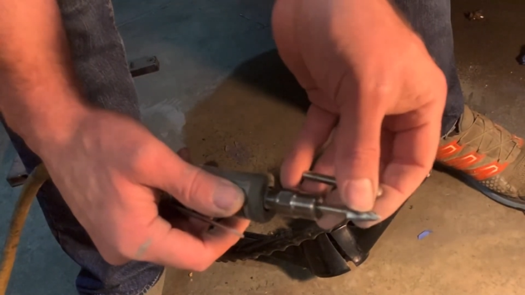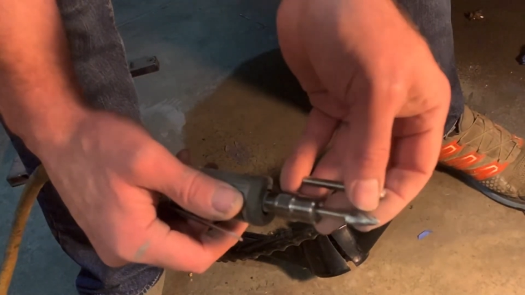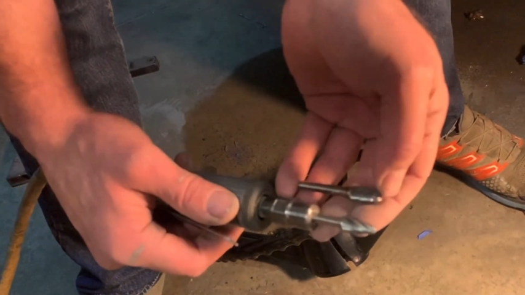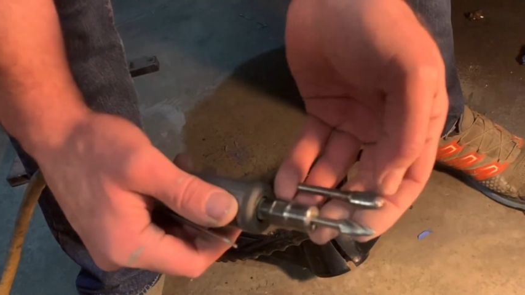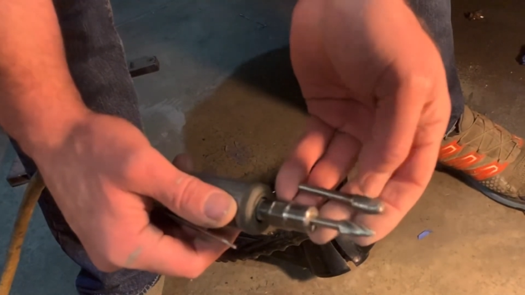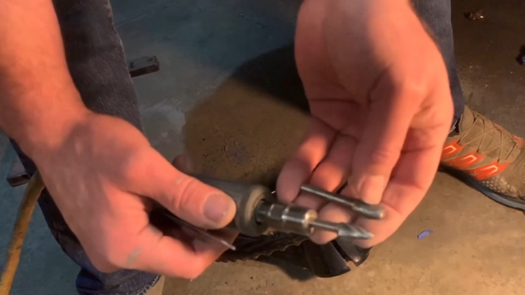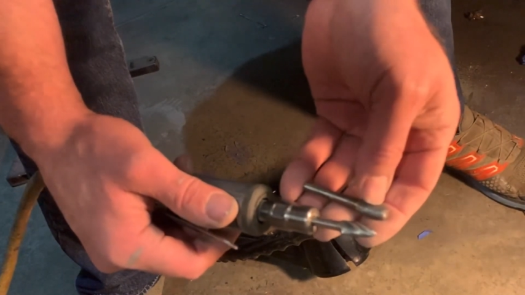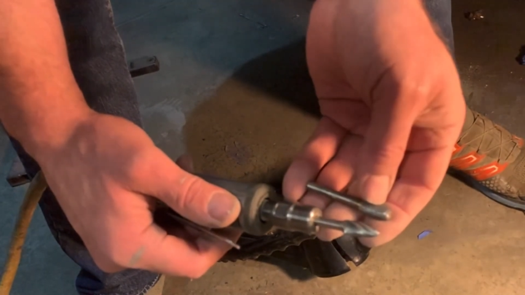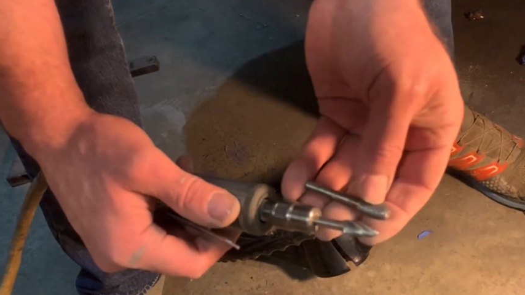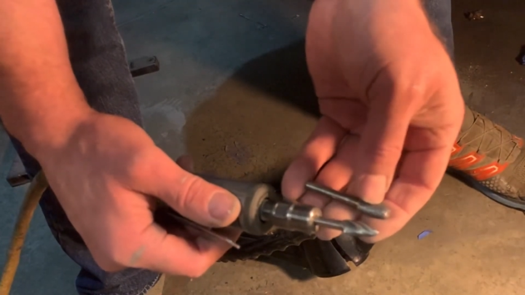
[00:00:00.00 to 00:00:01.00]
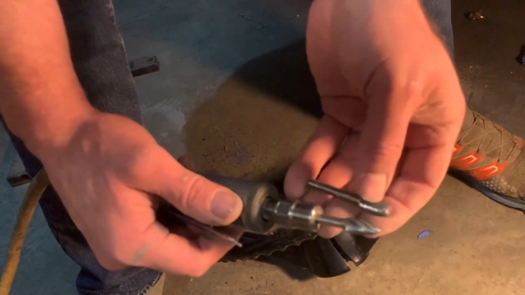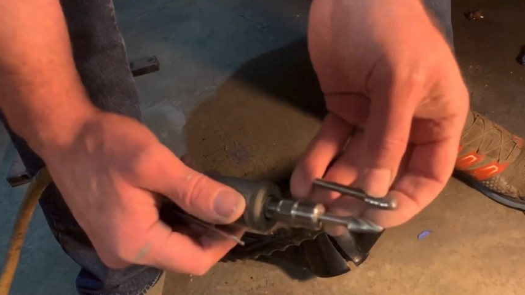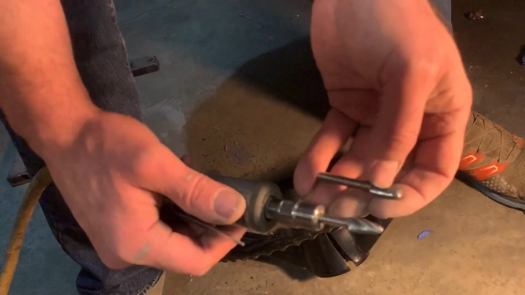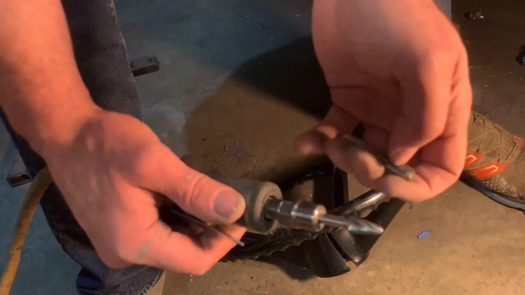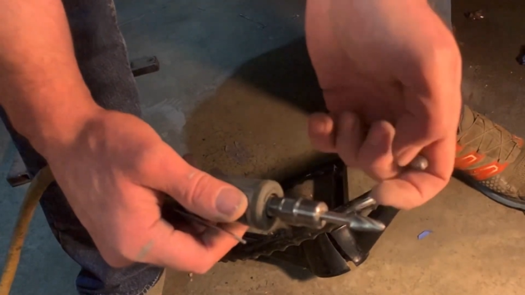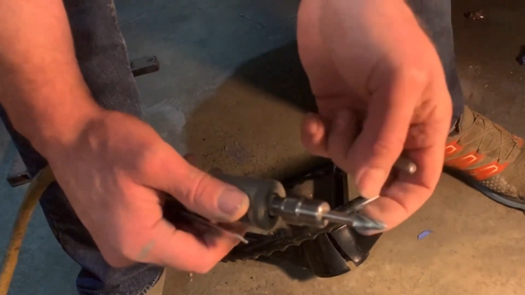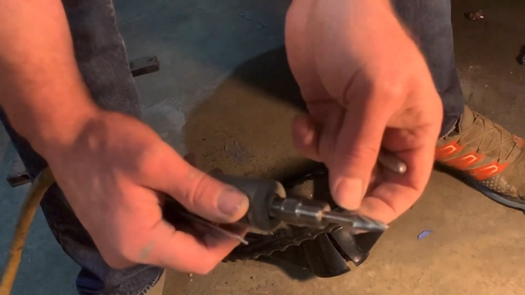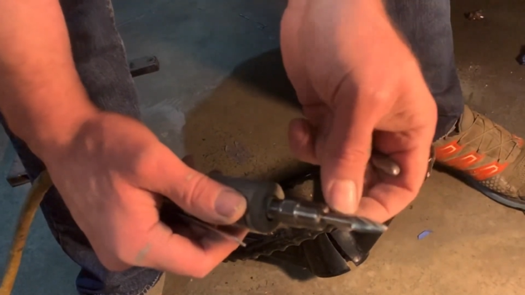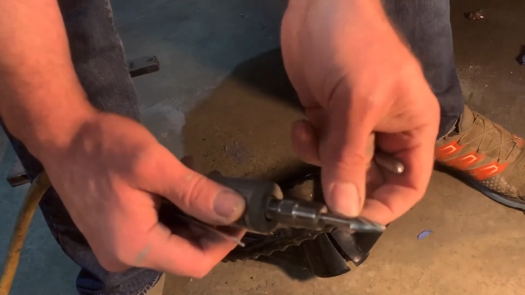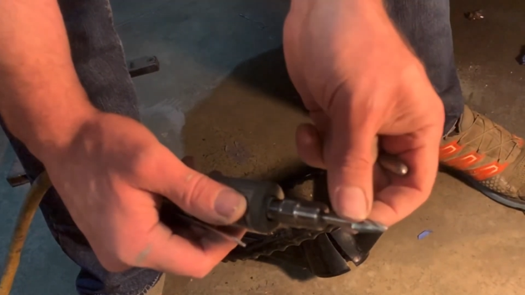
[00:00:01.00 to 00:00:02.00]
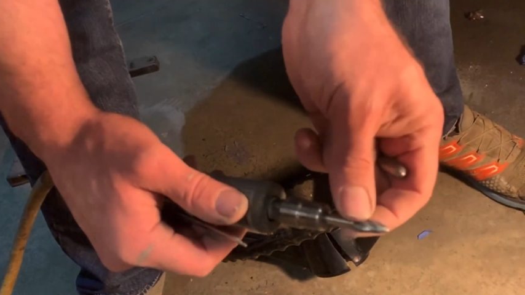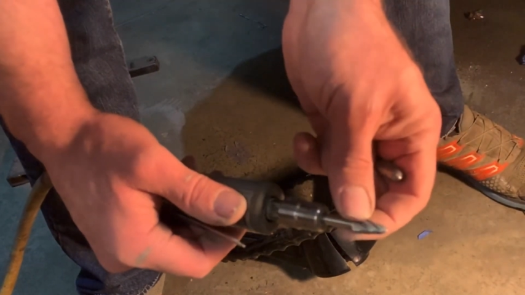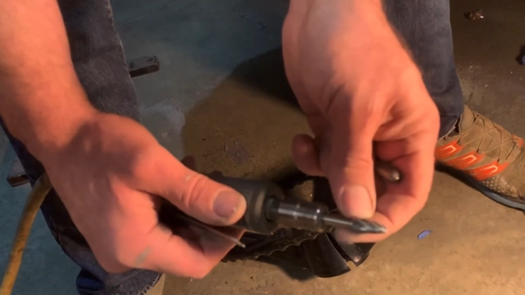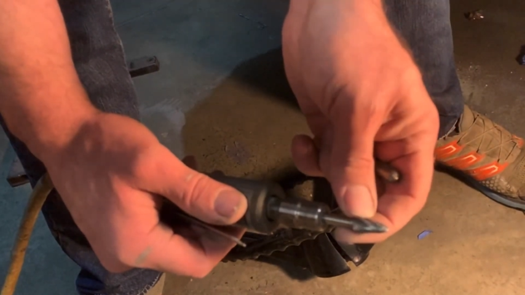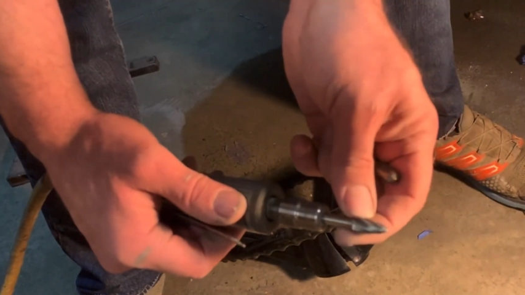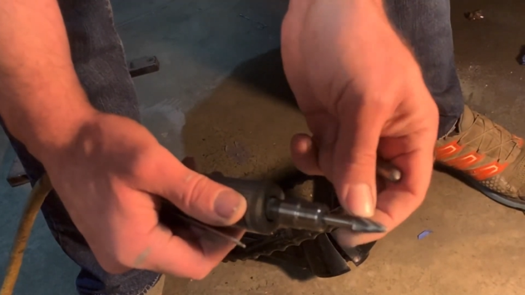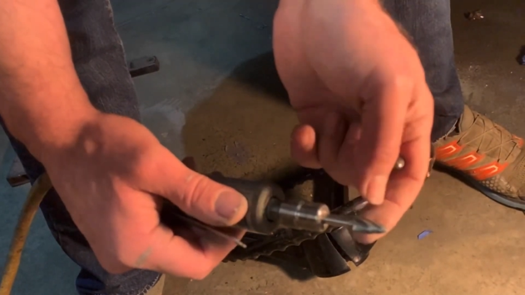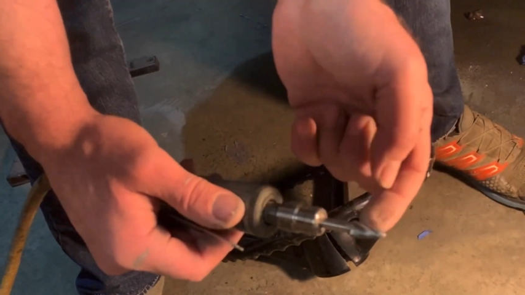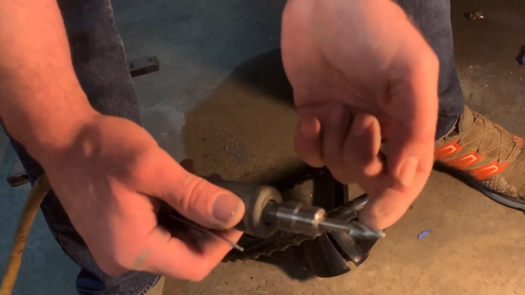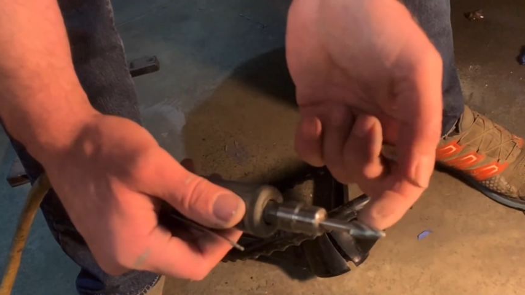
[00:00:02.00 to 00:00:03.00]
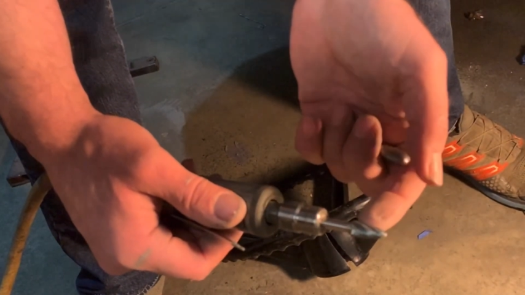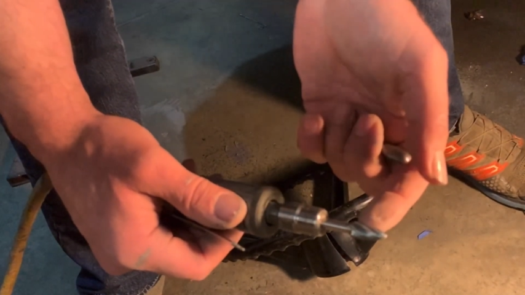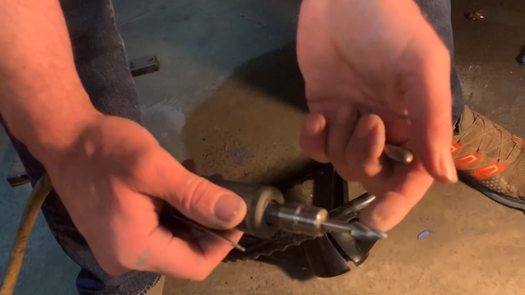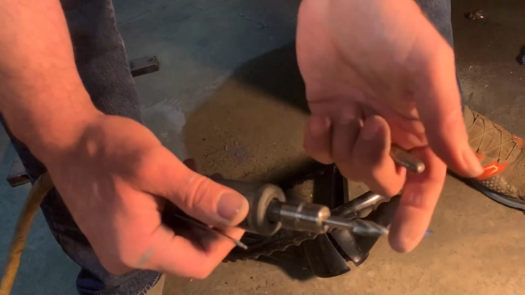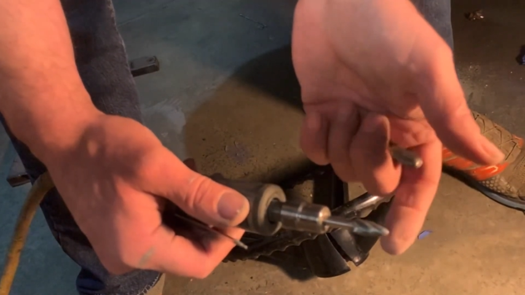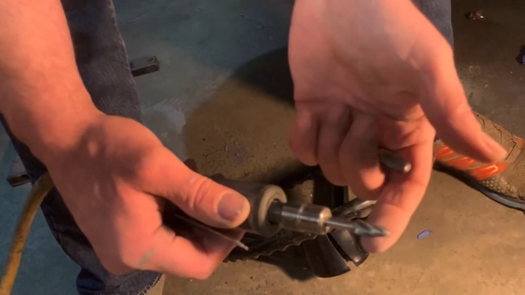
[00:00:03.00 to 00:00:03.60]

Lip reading: (no speaker visible)